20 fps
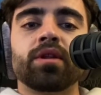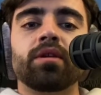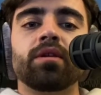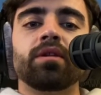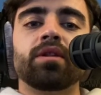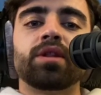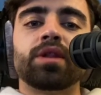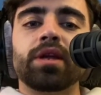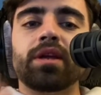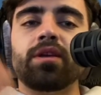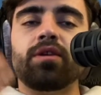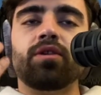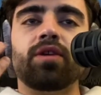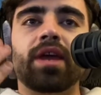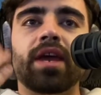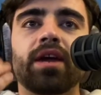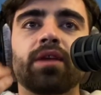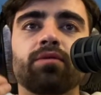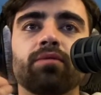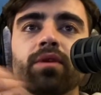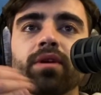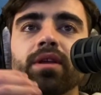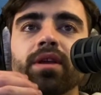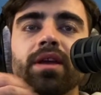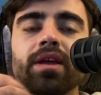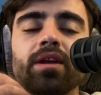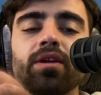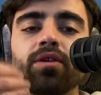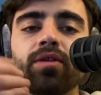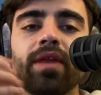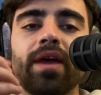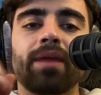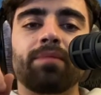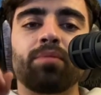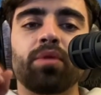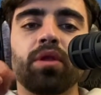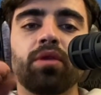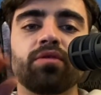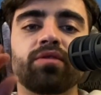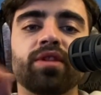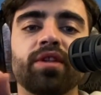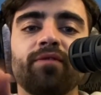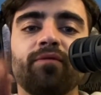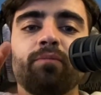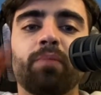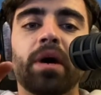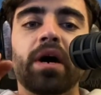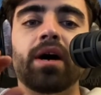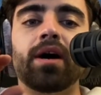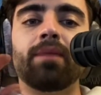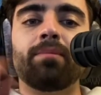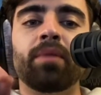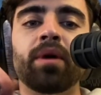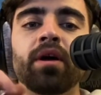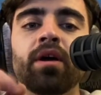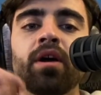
See, you can't really hear that plosive pop,